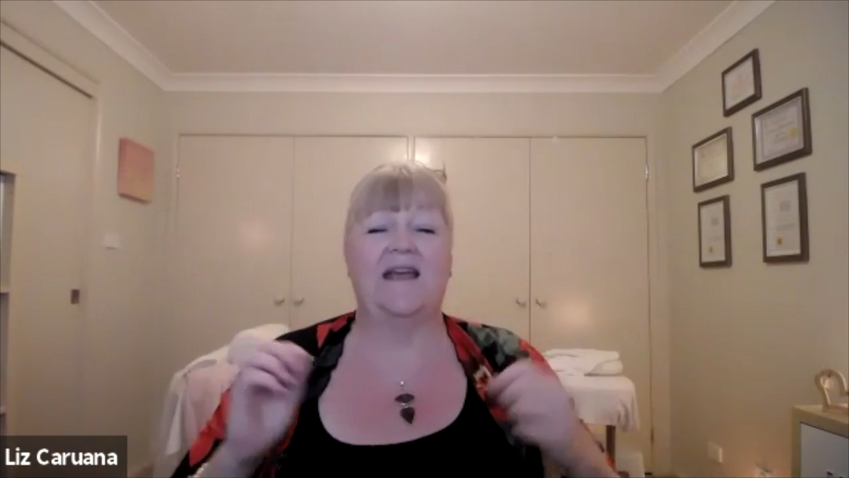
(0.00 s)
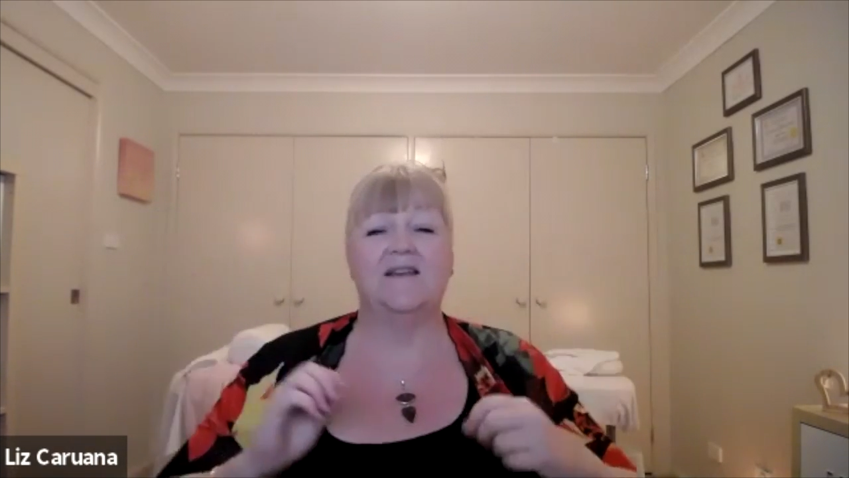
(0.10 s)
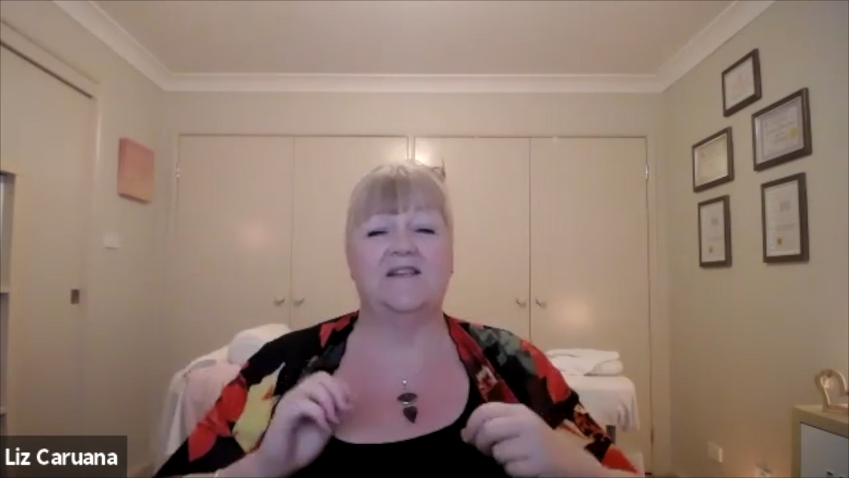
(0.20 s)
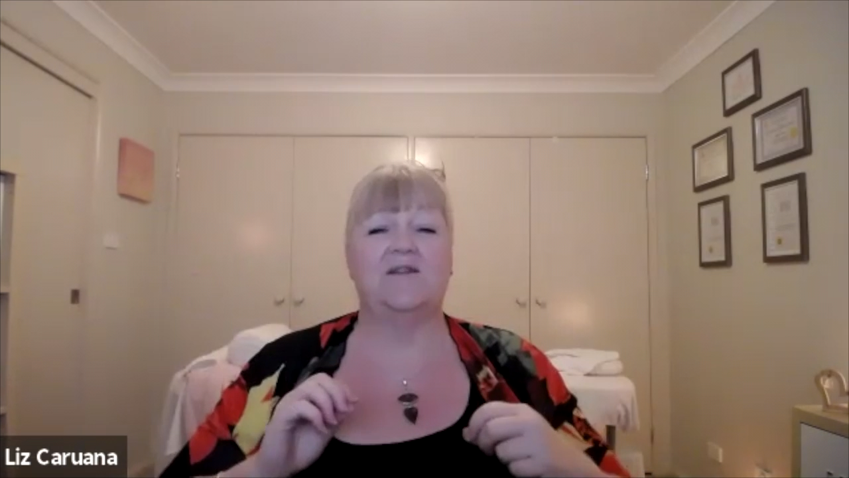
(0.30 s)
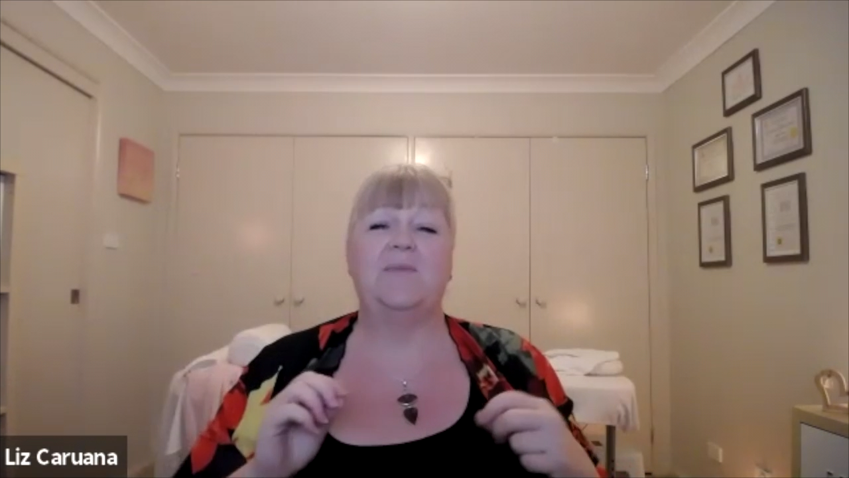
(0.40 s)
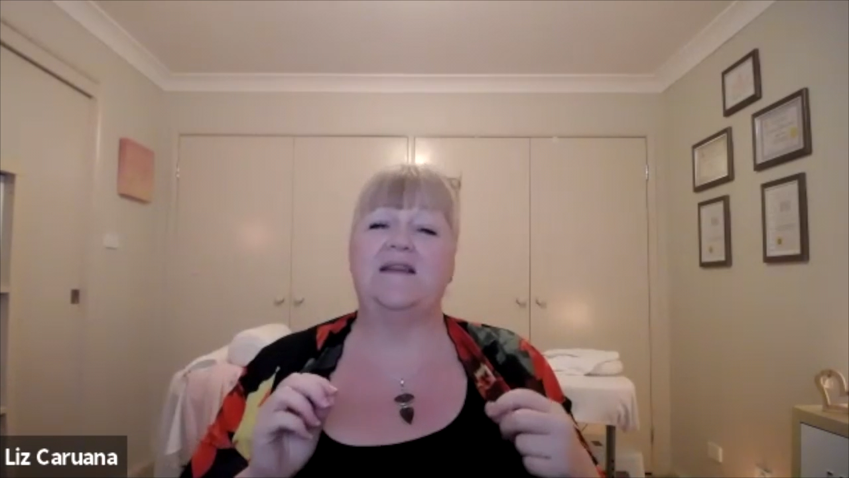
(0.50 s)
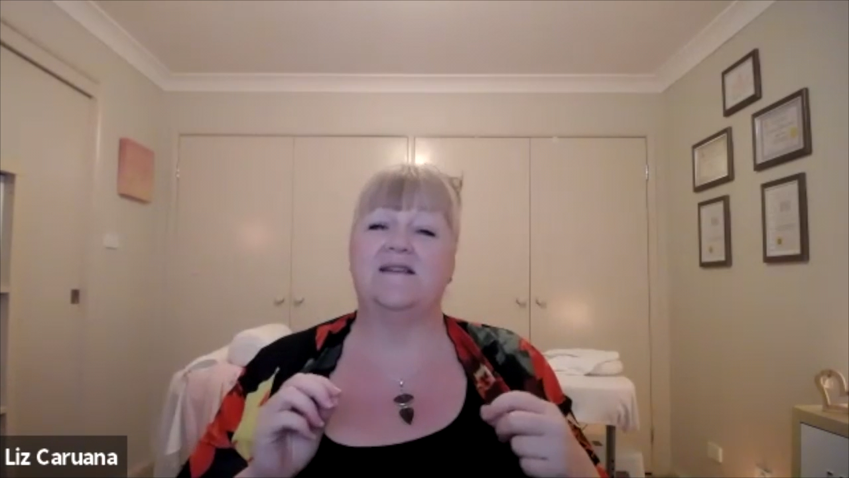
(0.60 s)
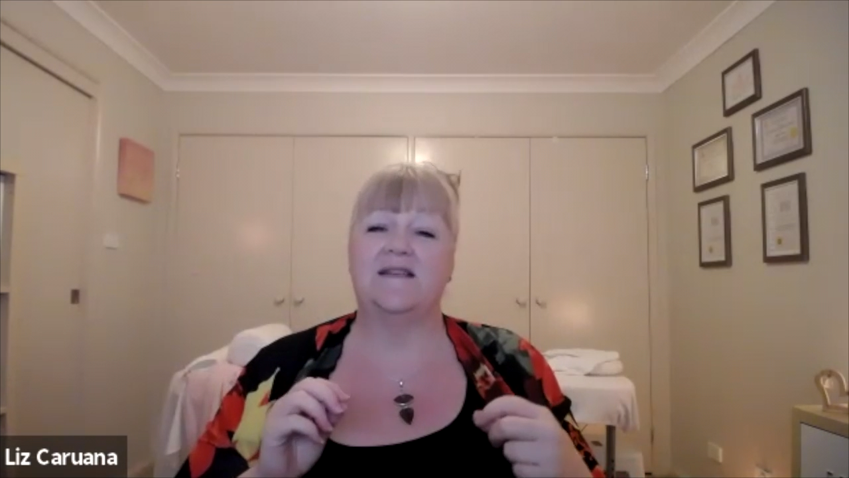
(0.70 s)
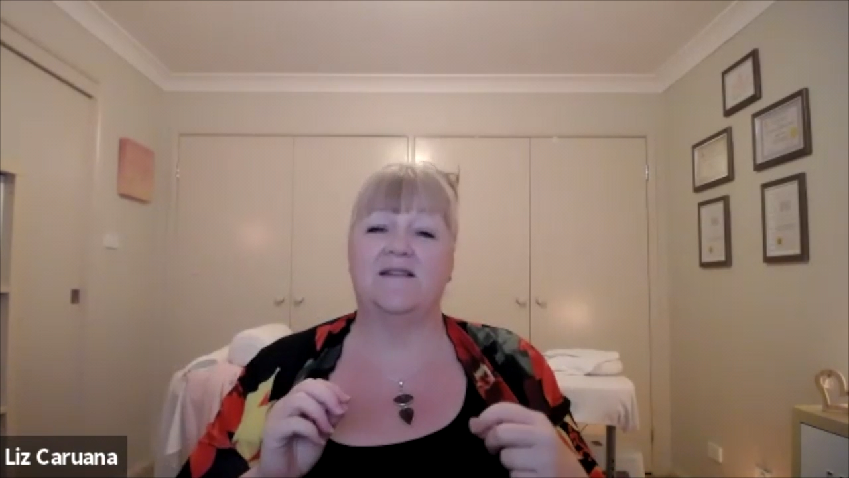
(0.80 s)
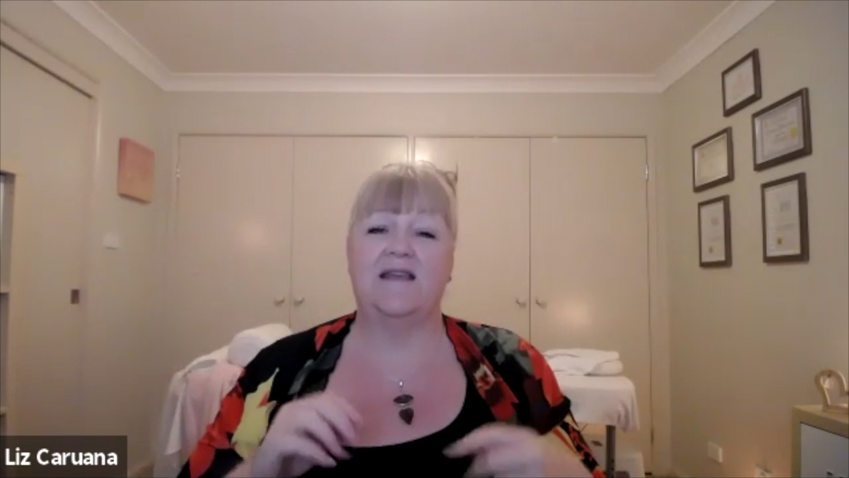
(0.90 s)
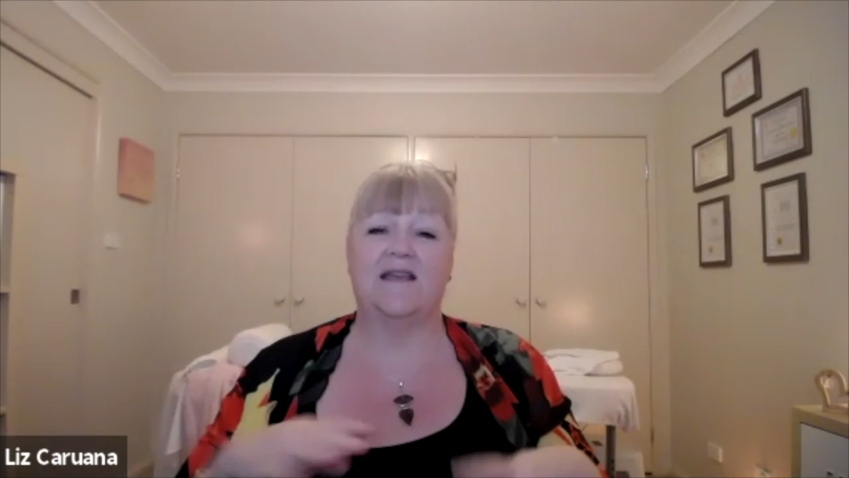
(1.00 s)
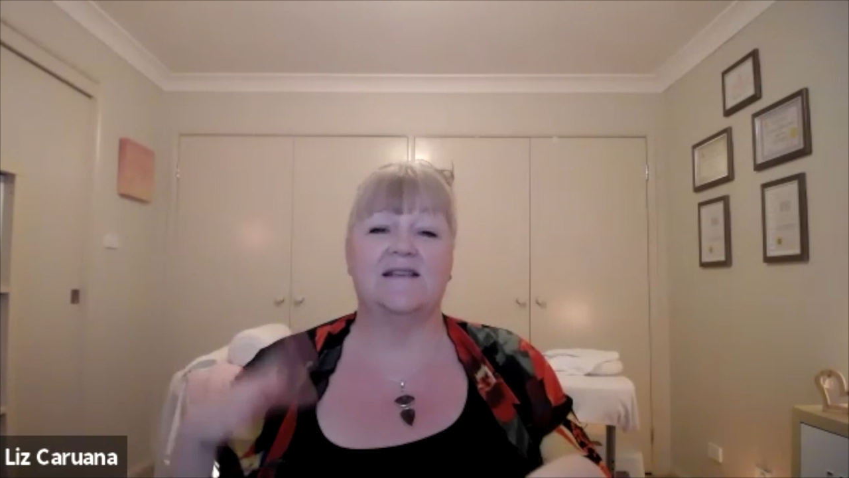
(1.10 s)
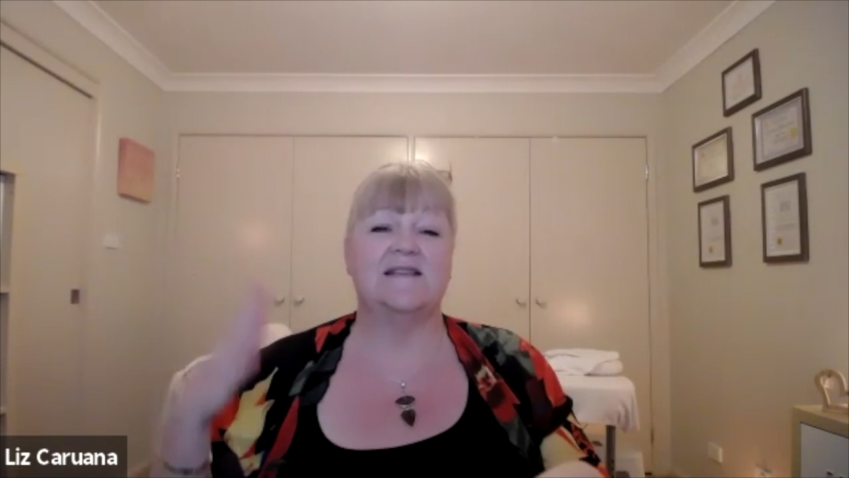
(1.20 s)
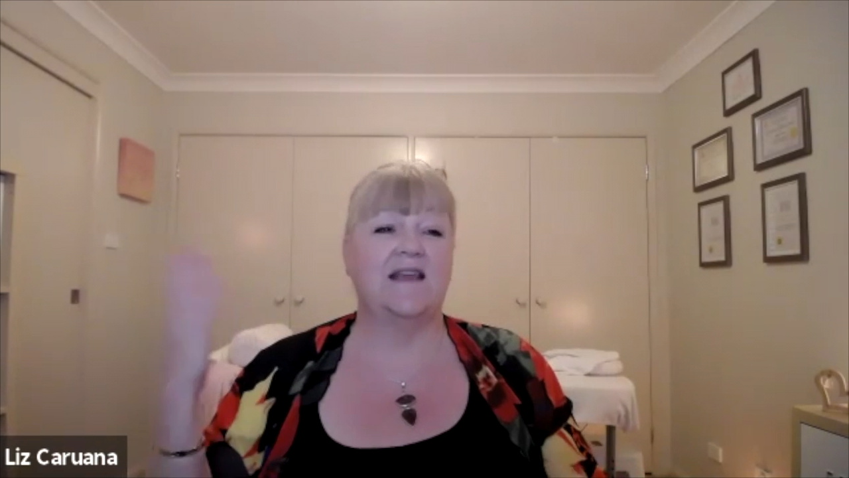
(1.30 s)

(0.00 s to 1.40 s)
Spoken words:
energy medicine things